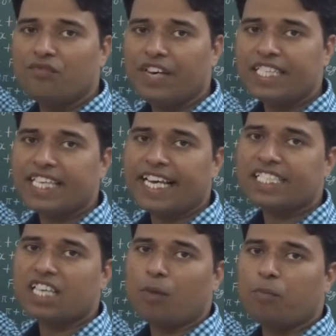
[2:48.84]
which
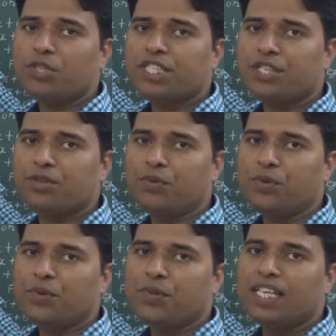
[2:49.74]
is opposite
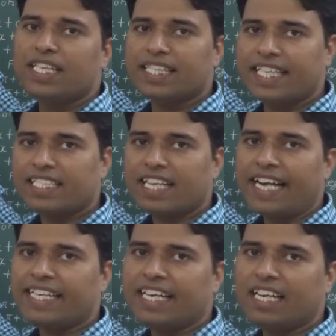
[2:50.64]
to this
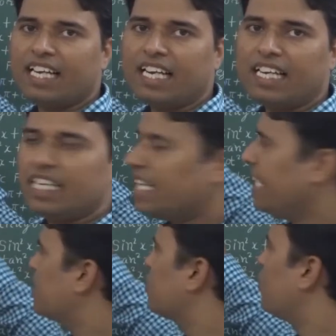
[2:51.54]
right angle
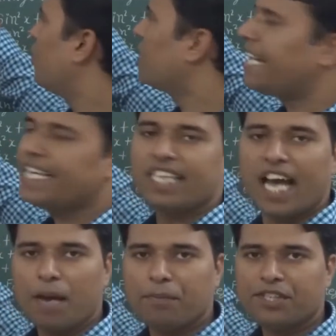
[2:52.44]
is known as
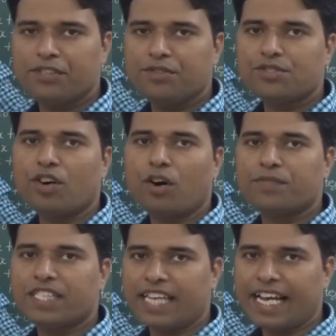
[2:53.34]
hypotenuse of
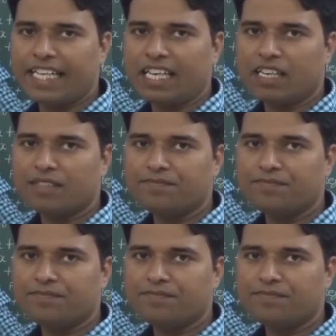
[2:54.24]
the triangle.